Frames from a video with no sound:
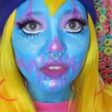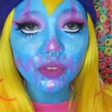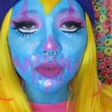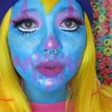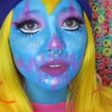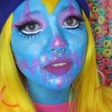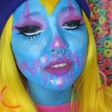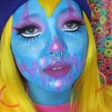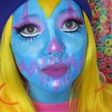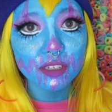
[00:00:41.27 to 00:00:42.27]
So one of the
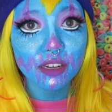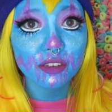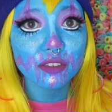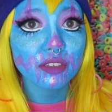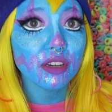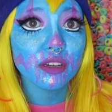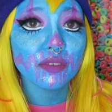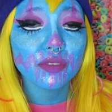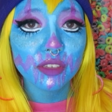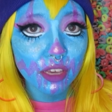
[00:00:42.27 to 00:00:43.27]
substyles
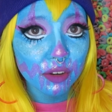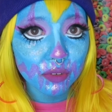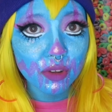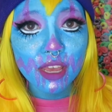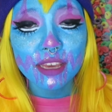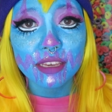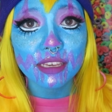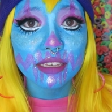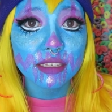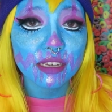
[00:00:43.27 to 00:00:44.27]
of Gyaru
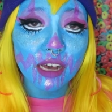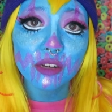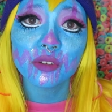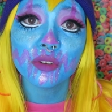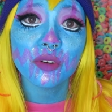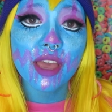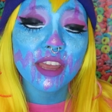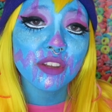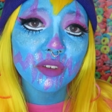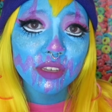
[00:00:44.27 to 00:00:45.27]
is ganguro,
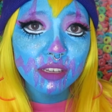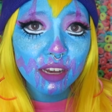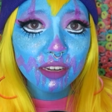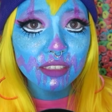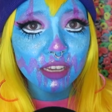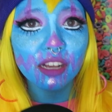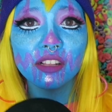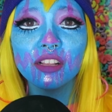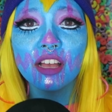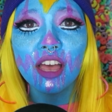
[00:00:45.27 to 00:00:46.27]
and you can kind of
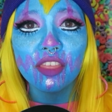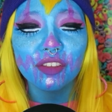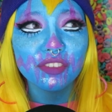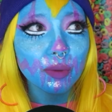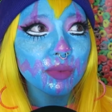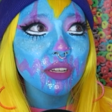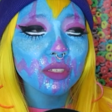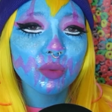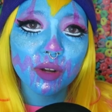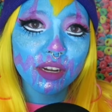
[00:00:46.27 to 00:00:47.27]
tell that
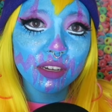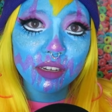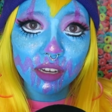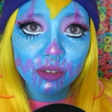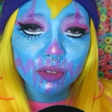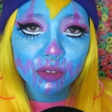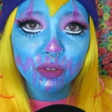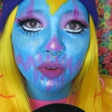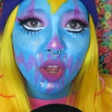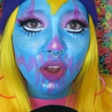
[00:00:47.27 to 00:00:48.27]
somebody's wearing ganguro